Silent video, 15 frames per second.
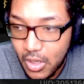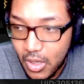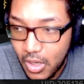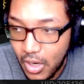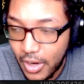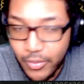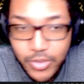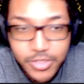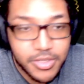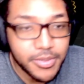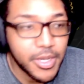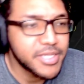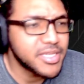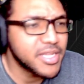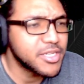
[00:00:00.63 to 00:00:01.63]
All right, what's up,
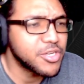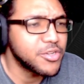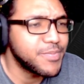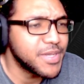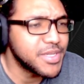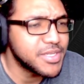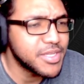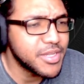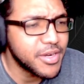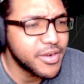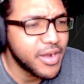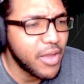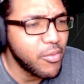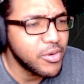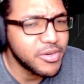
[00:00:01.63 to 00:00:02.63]
guys? X-Ray PC here, and
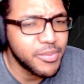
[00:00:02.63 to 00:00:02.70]
I wanted to